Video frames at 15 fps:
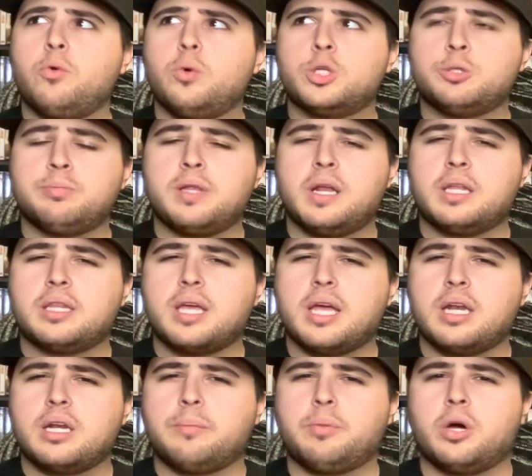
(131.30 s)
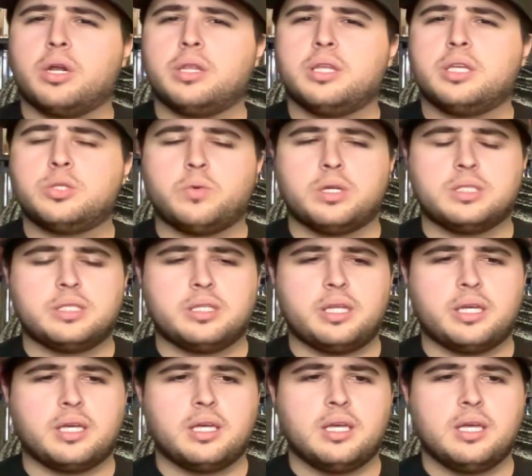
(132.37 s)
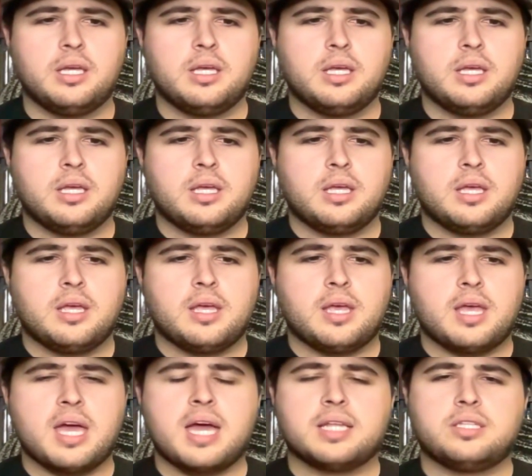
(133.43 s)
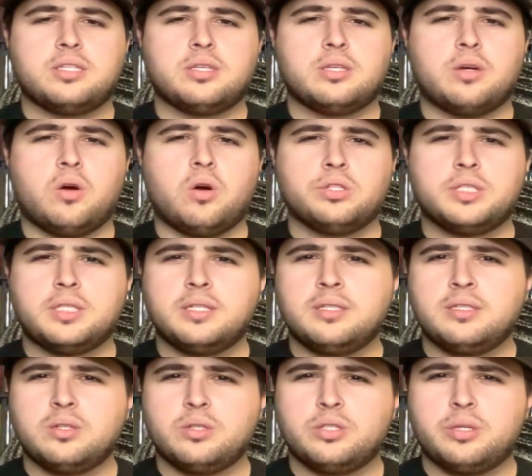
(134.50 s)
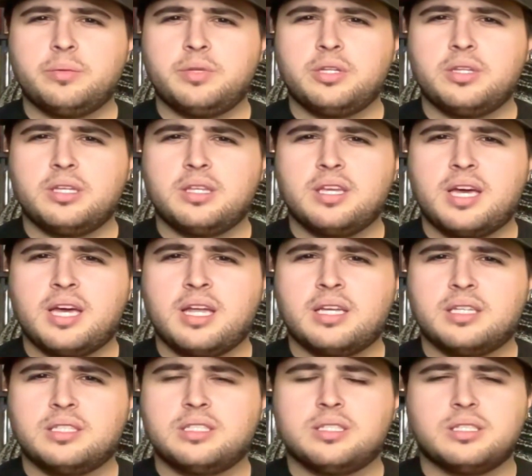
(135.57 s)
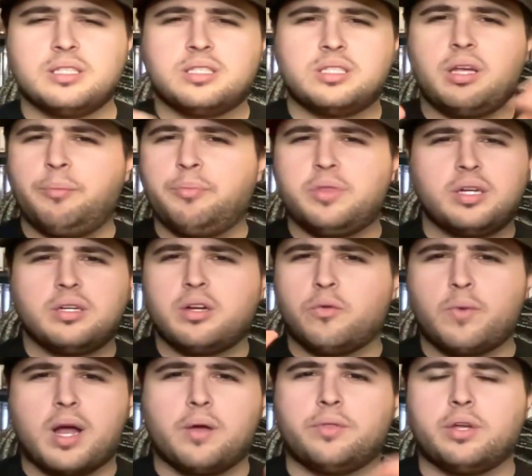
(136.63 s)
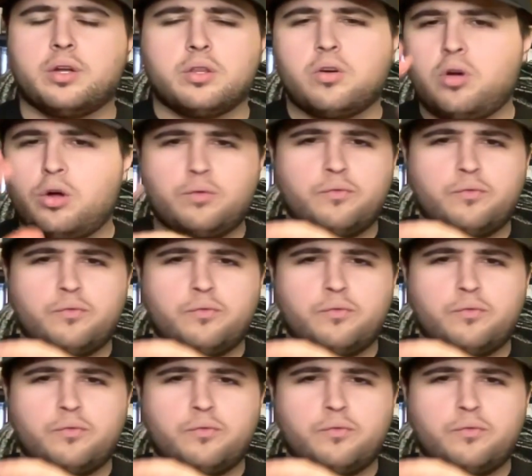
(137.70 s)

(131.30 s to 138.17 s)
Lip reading: which planet they end up on in this one. Is it like at Arton or something like that? It's something around there. They're all